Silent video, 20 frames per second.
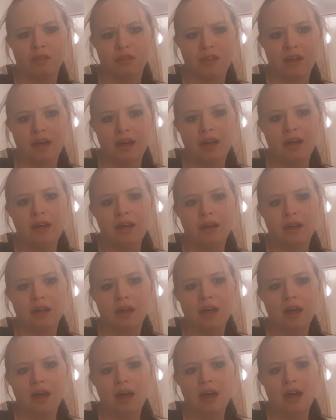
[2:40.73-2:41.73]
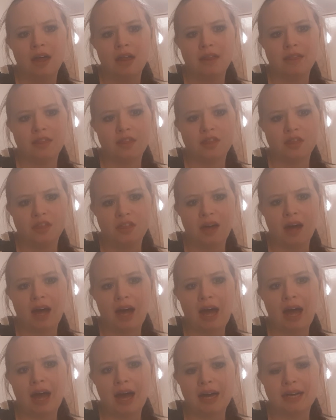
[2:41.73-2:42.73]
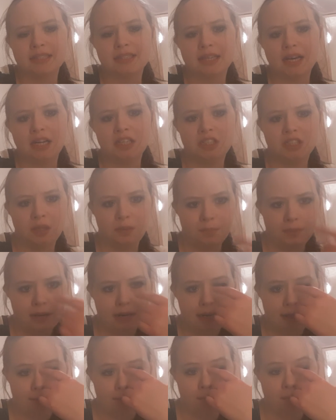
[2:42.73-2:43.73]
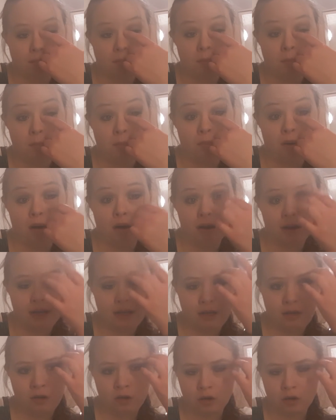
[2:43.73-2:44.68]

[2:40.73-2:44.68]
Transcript: think. That has actually been my